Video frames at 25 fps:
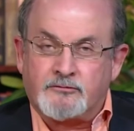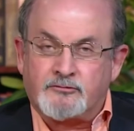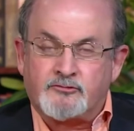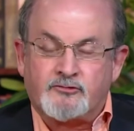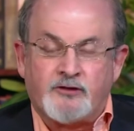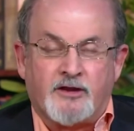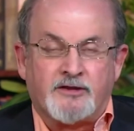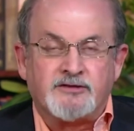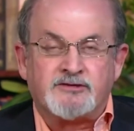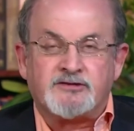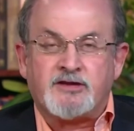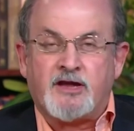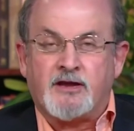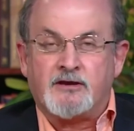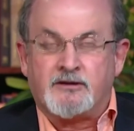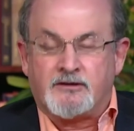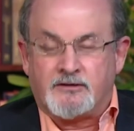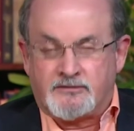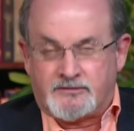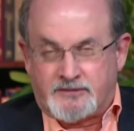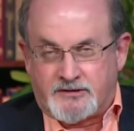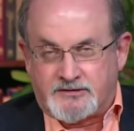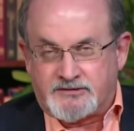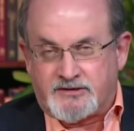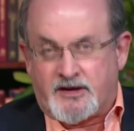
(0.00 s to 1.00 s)

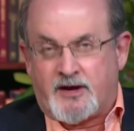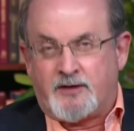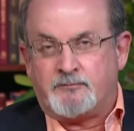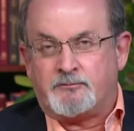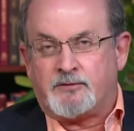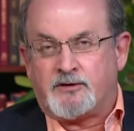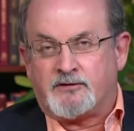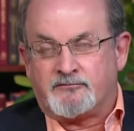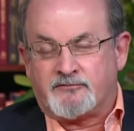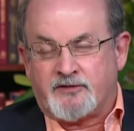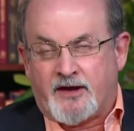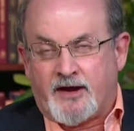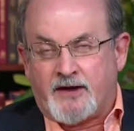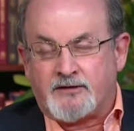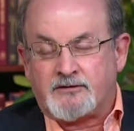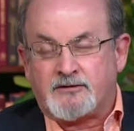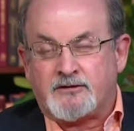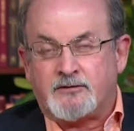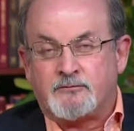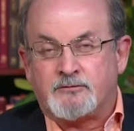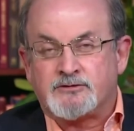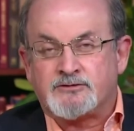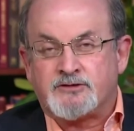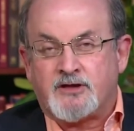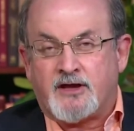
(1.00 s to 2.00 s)
transcendent example of that.
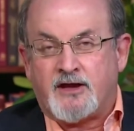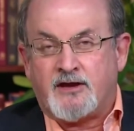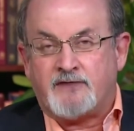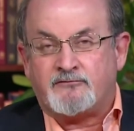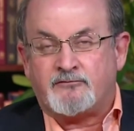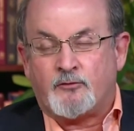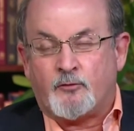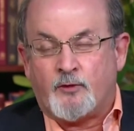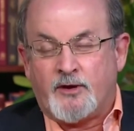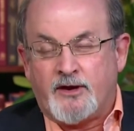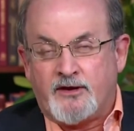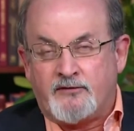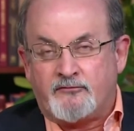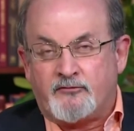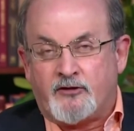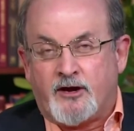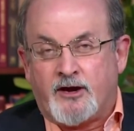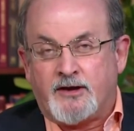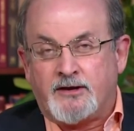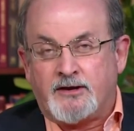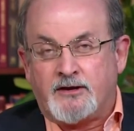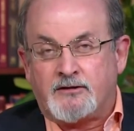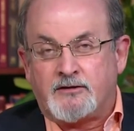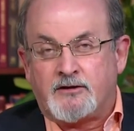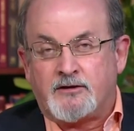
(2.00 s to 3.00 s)
He was there for whenever
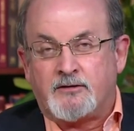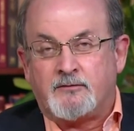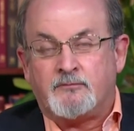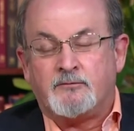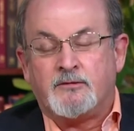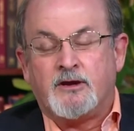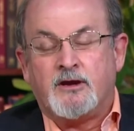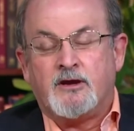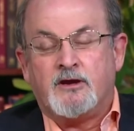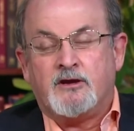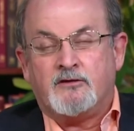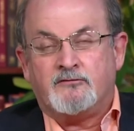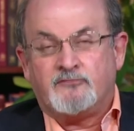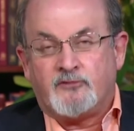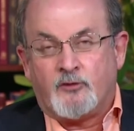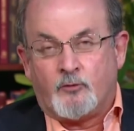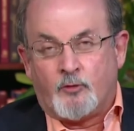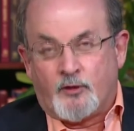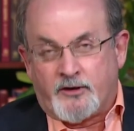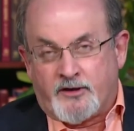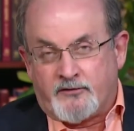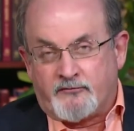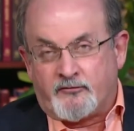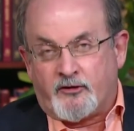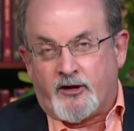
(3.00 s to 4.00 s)
I needed him, for
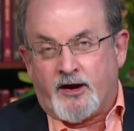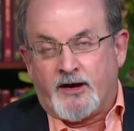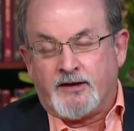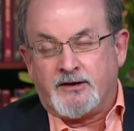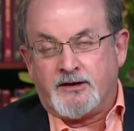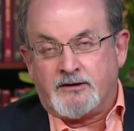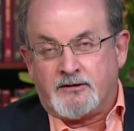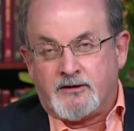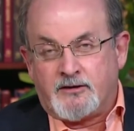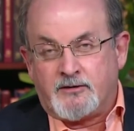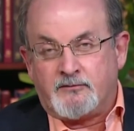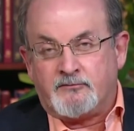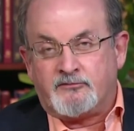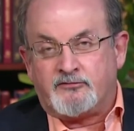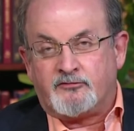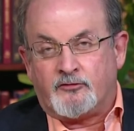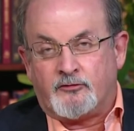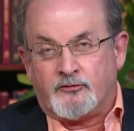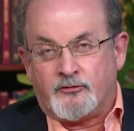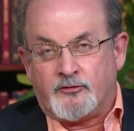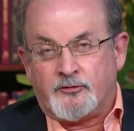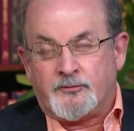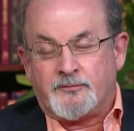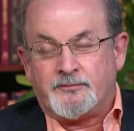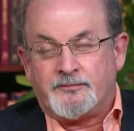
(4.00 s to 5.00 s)
whatever I needed him
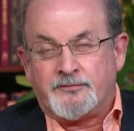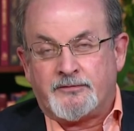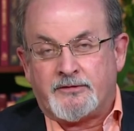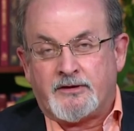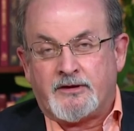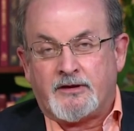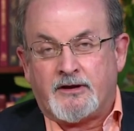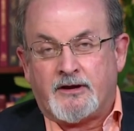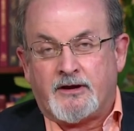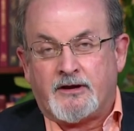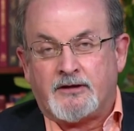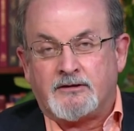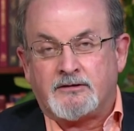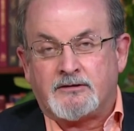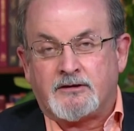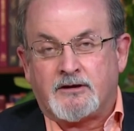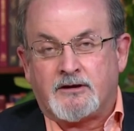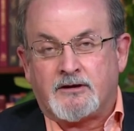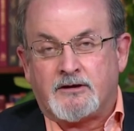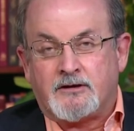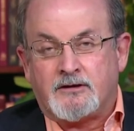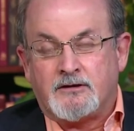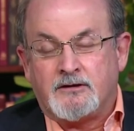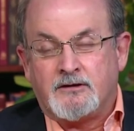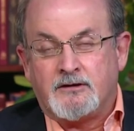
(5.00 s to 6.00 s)
for. And
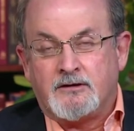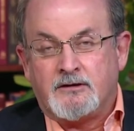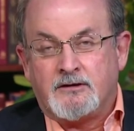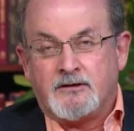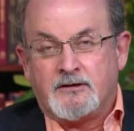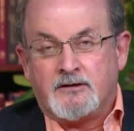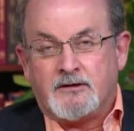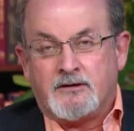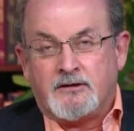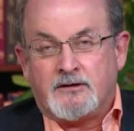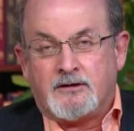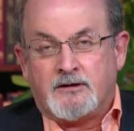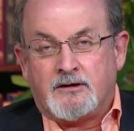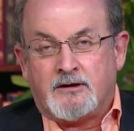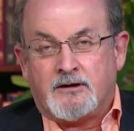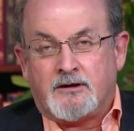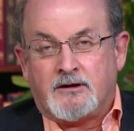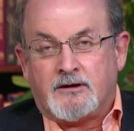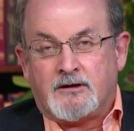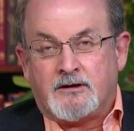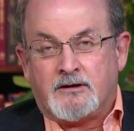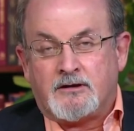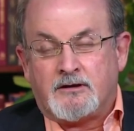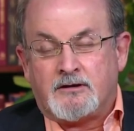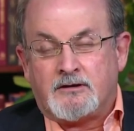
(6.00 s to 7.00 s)

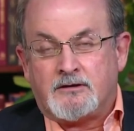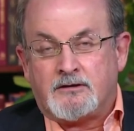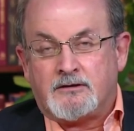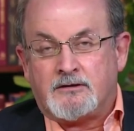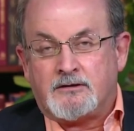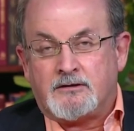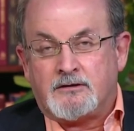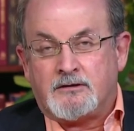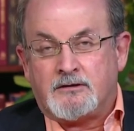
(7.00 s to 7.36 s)
was